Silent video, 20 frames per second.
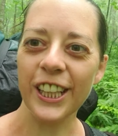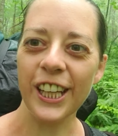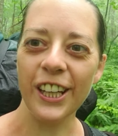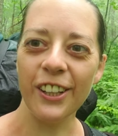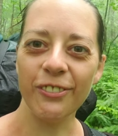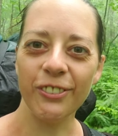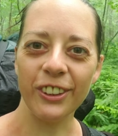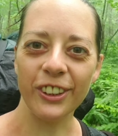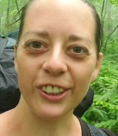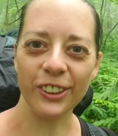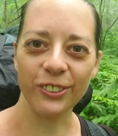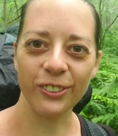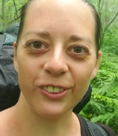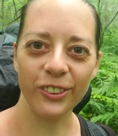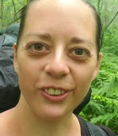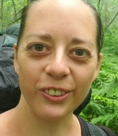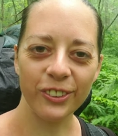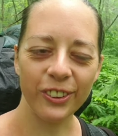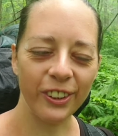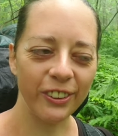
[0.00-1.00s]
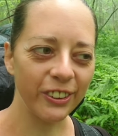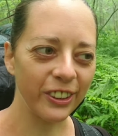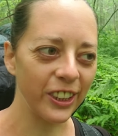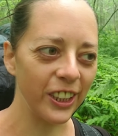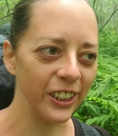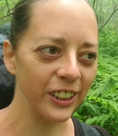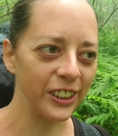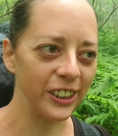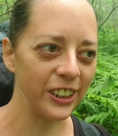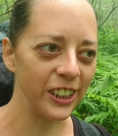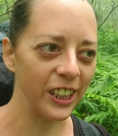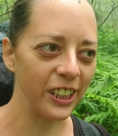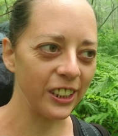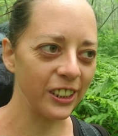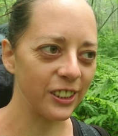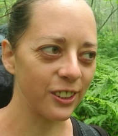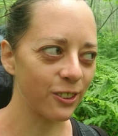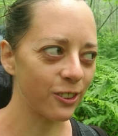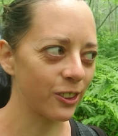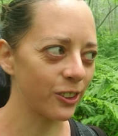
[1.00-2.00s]
camp at like 4 or 5 o'clock today
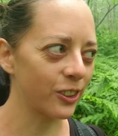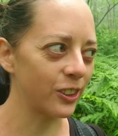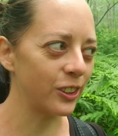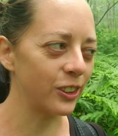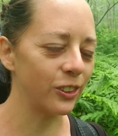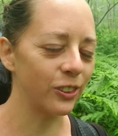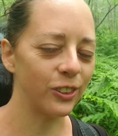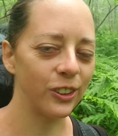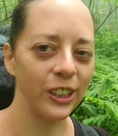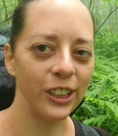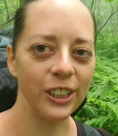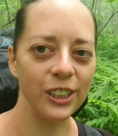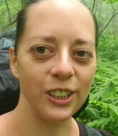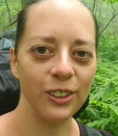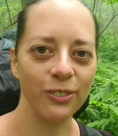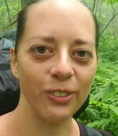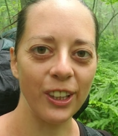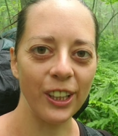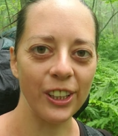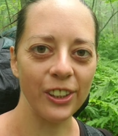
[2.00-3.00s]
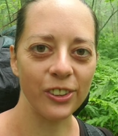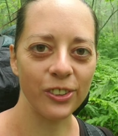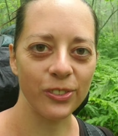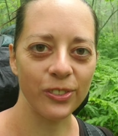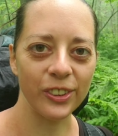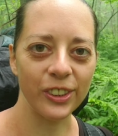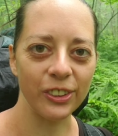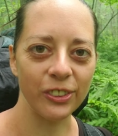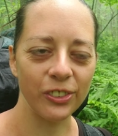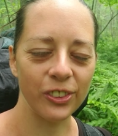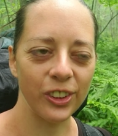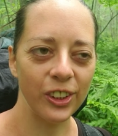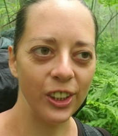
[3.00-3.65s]
because I was only doing 18 miles, but